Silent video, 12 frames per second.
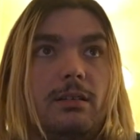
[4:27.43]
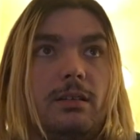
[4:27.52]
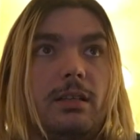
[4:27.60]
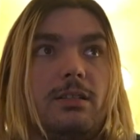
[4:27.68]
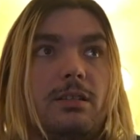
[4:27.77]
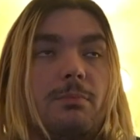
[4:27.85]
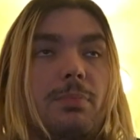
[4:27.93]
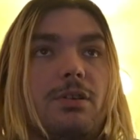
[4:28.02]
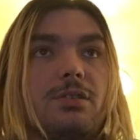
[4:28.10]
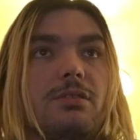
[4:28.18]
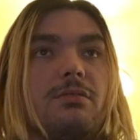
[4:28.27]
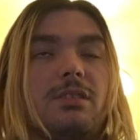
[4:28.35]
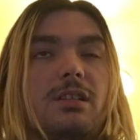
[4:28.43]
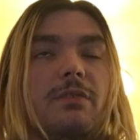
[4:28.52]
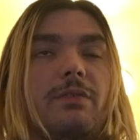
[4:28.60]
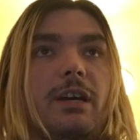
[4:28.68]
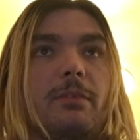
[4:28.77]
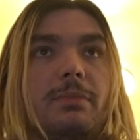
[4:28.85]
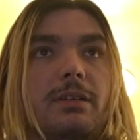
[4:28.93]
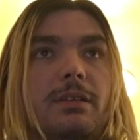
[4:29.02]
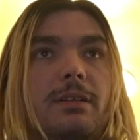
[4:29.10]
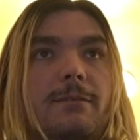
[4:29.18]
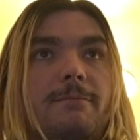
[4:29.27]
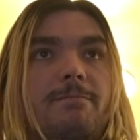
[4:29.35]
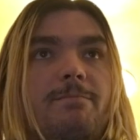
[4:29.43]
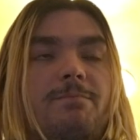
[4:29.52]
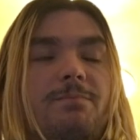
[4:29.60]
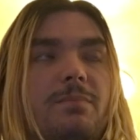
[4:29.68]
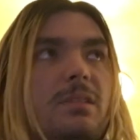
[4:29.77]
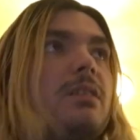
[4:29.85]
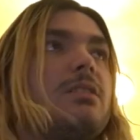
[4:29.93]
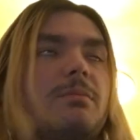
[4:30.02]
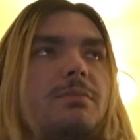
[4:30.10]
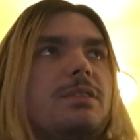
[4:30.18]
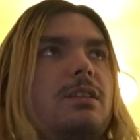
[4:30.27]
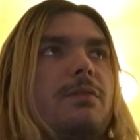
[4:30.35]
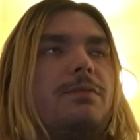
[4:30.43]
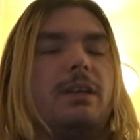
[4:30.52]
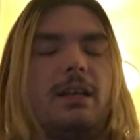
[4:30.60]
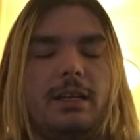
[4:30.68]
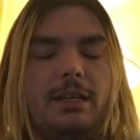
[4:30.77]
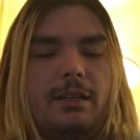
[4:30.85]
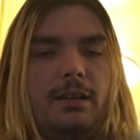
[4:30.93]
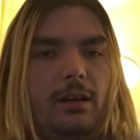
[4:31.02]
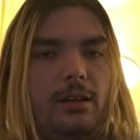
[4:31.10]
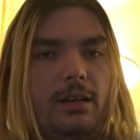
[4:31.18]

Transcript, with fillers: Then some personal stuff happened, some stuff that I